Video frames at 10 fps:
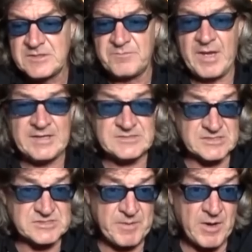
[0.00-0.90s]
and
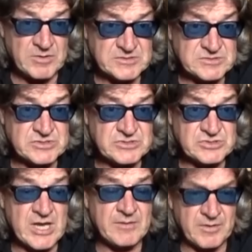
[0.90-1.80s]
spoke to
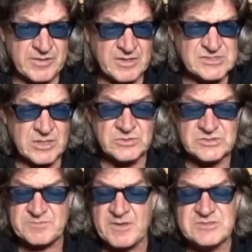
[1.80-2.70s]
Jake. I think I told you,
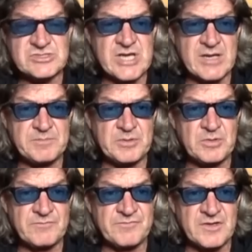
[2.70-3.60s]
spoke to Jake
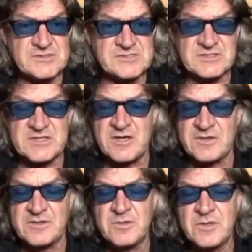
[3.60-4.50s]
Paul and Francis
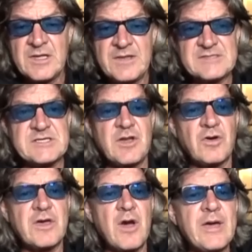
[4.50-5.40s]
Ngannou. There's a
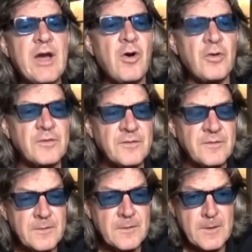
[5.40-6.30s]
lot going on.
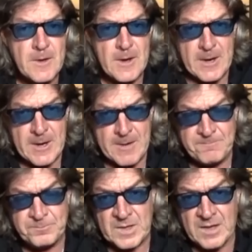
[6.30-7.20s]

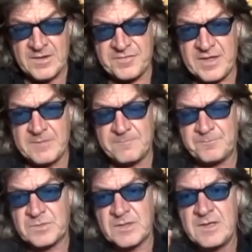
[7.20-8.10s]
Um, and I think
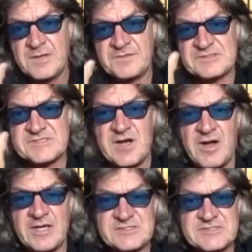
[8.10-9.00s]
the
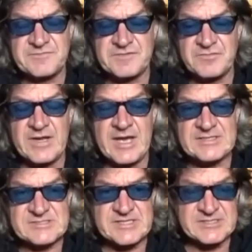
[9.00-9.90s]
size the Riyadh
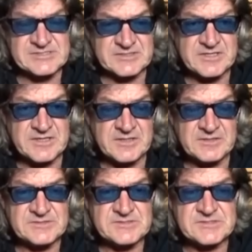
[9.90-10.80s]
season
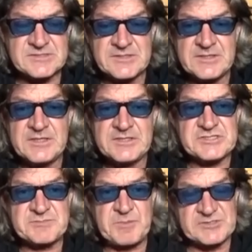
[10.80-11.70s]
cards
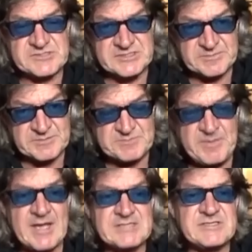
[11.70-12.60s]
just puts into
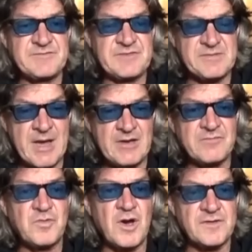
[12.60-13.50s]
perspective the amount of
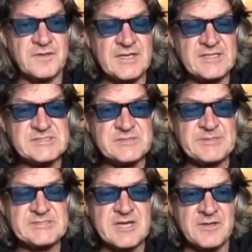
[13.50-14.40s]
work that needs to be
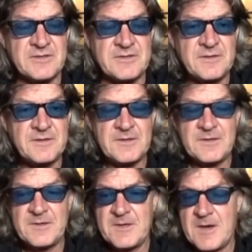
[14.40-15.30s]
done
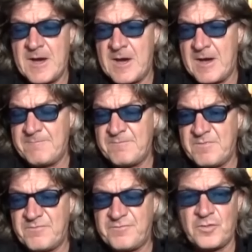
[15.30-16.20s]
um,
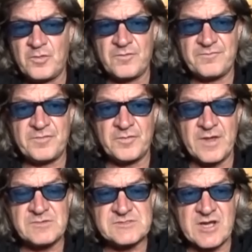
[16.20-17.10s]
for, for
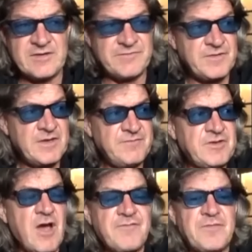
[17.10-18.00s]
those kind of. If you
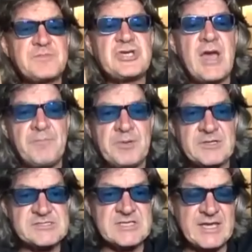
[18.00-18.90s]
go from
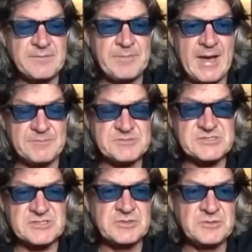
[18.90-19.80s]
Champions League perhaps
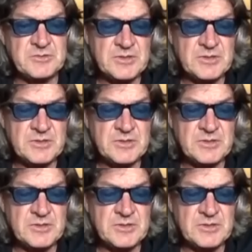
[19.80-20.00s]
to